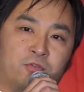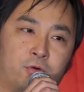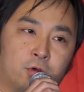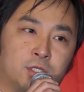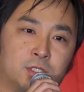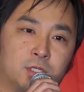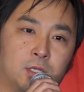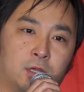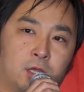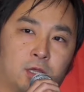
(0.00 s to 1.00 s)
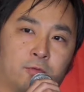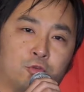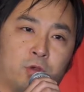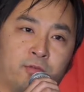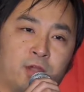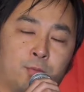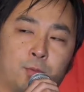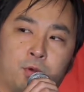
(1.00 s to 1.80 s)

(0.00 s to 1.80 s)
force for driving up the